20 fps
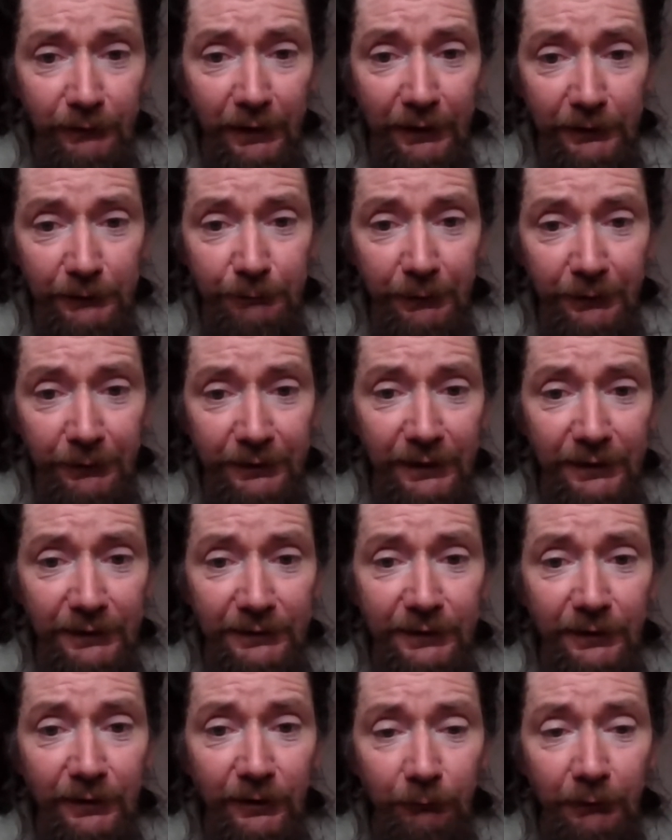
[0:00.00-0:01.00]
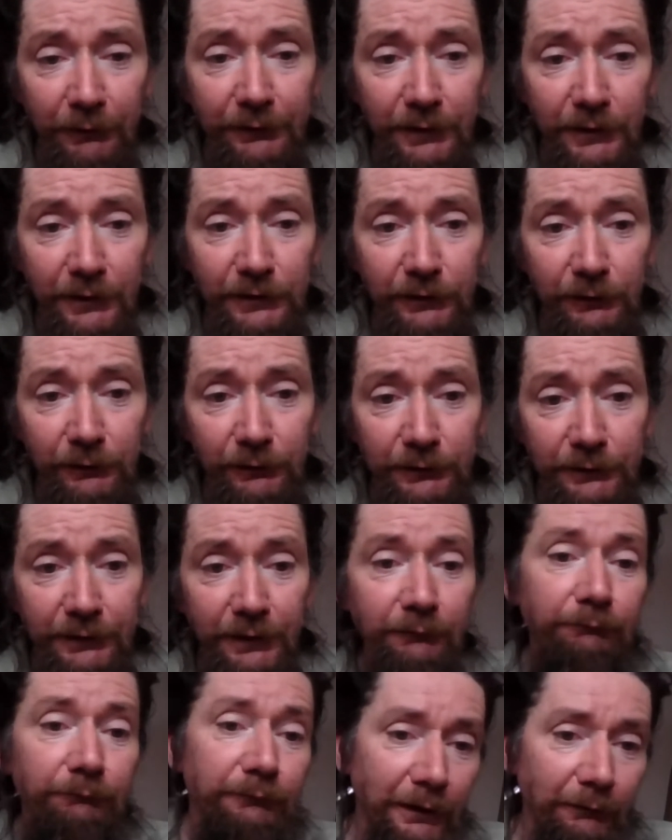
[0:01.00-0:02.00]
expertise to come onto the schools
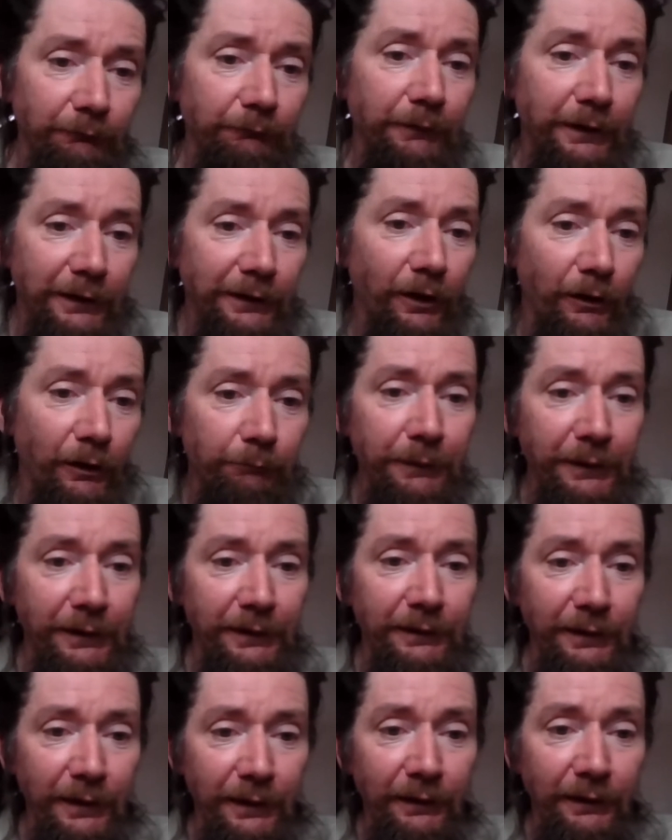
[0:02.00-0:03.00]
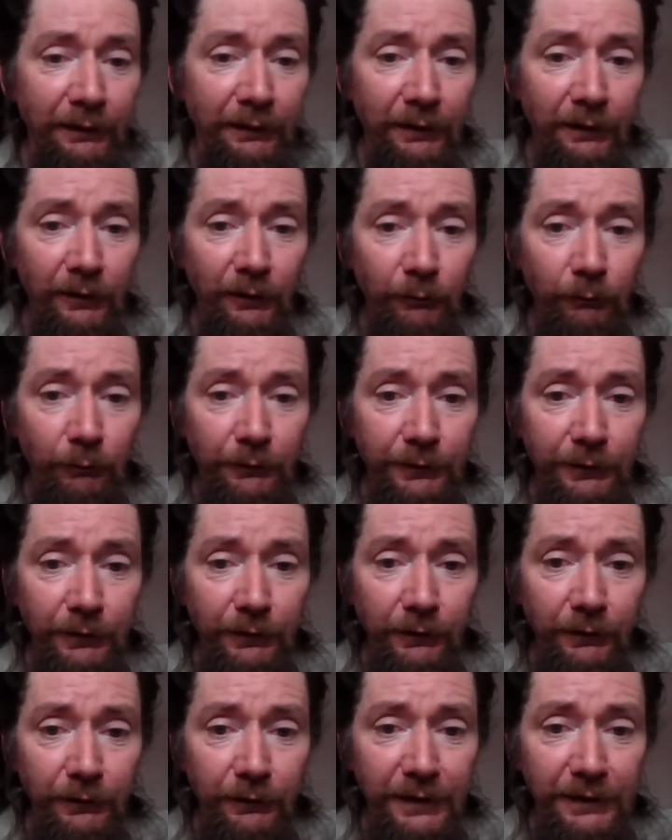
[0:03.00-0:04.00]
that may not be there with the
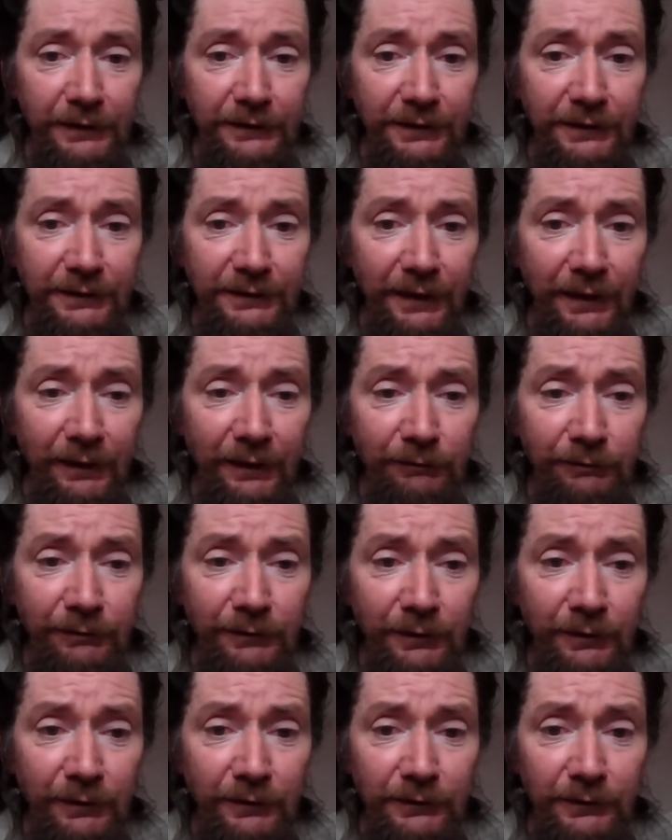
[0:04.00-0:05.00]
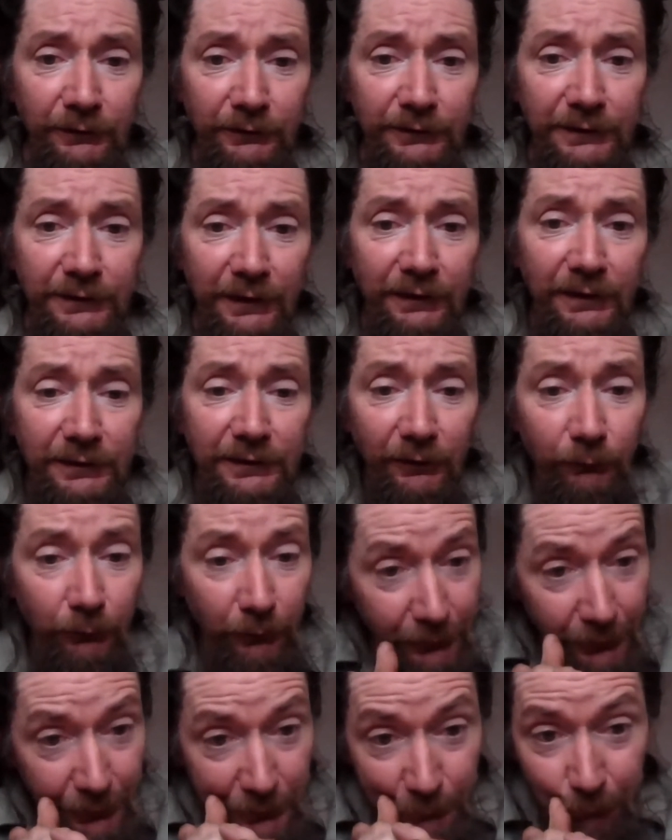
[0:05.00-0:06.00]
current teaching staff. So it's certainly something
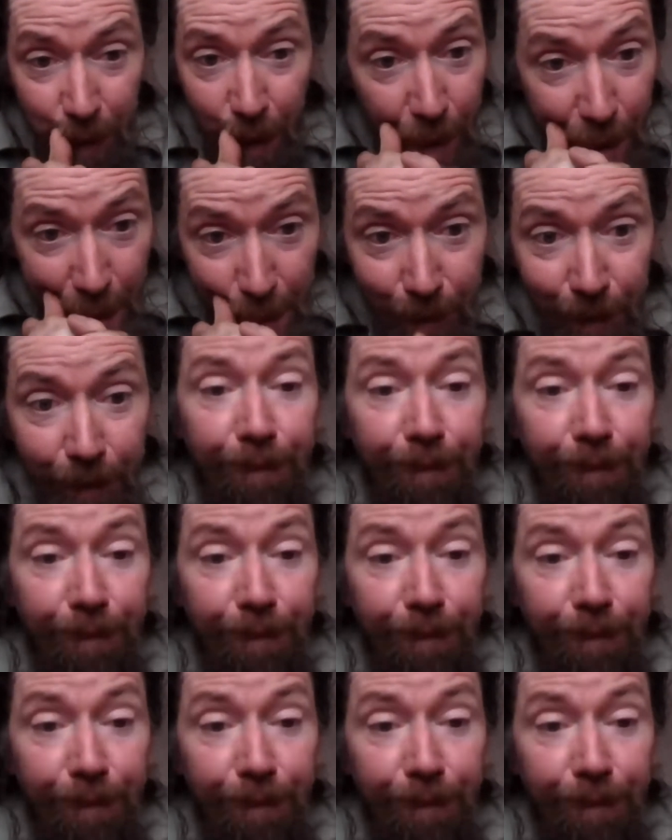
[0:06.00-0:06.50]
worth exploring.